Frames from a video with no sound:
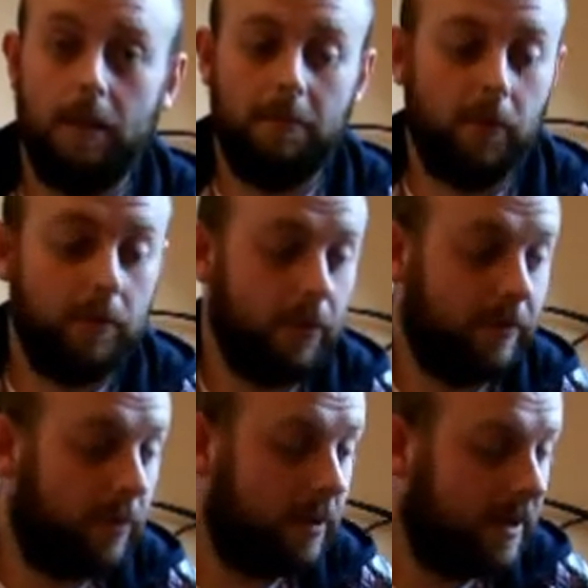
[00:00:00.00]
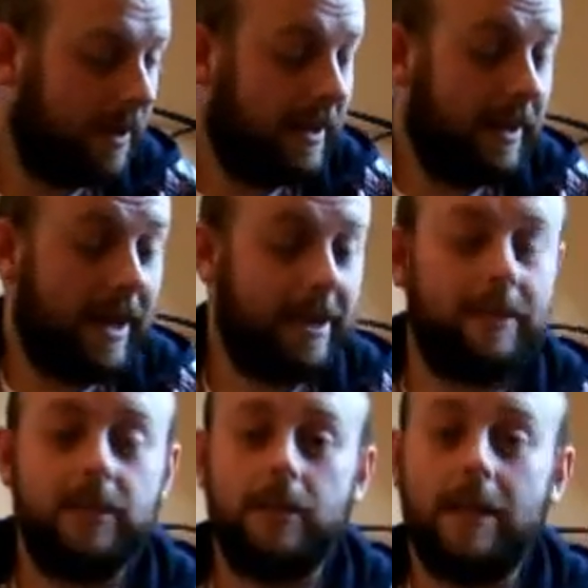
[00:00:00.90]
moon. Anyway,
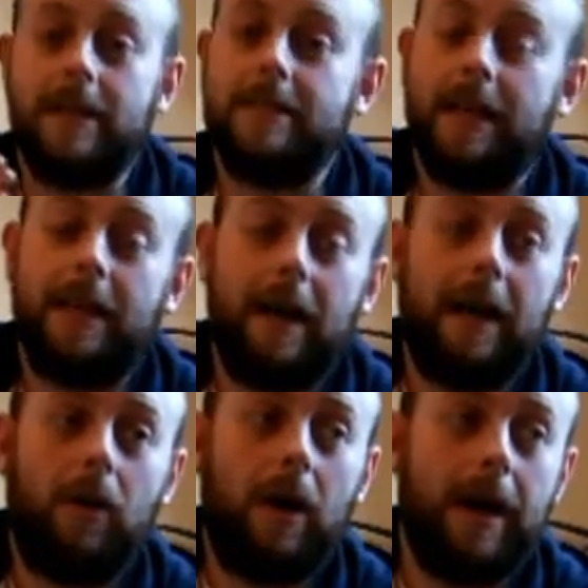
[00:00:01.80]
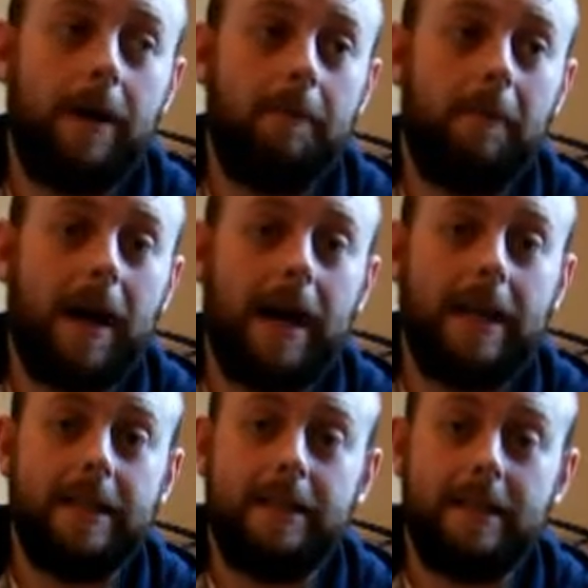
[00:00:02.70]
so the next thing
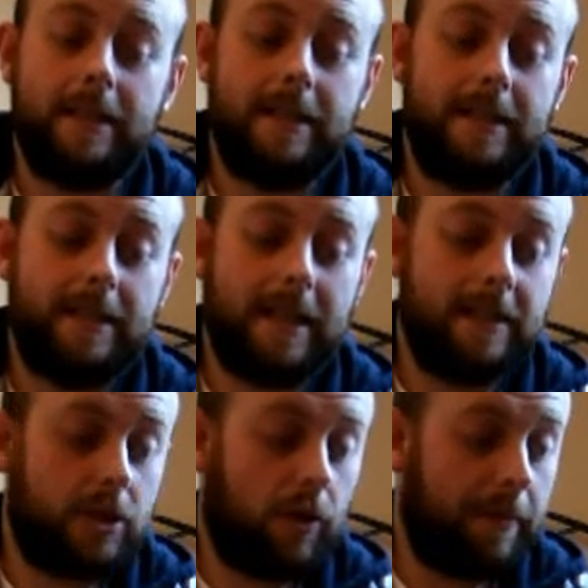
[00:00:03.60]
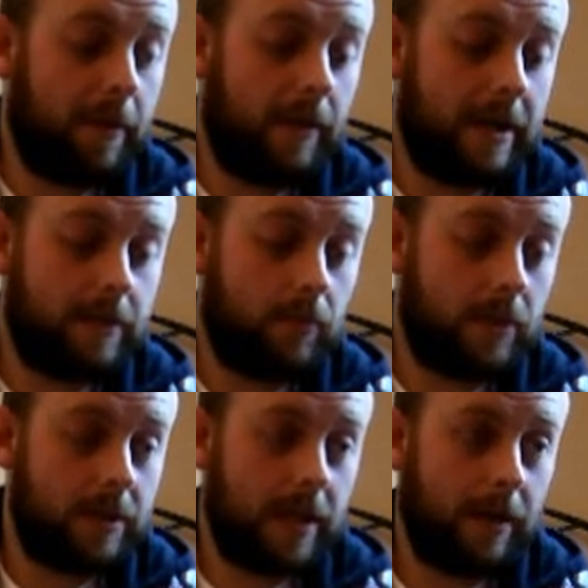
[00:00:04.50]
I did shopping wise
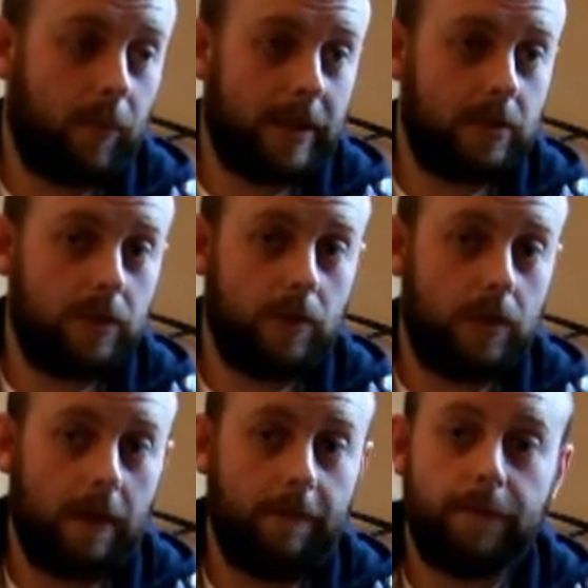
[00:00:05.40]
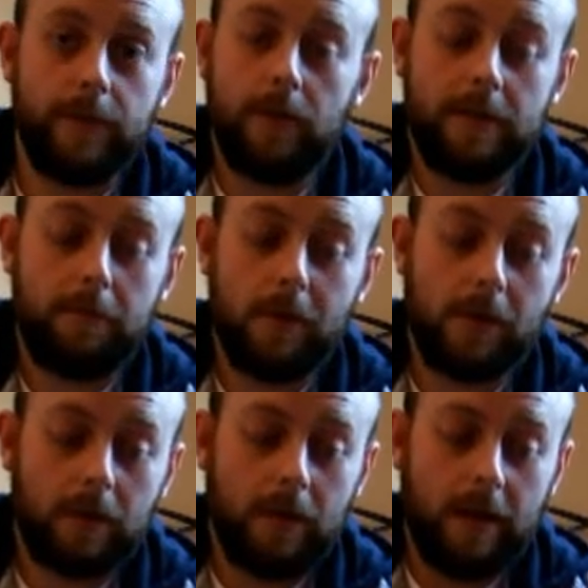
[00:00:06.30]
was I went to the Florida Mall.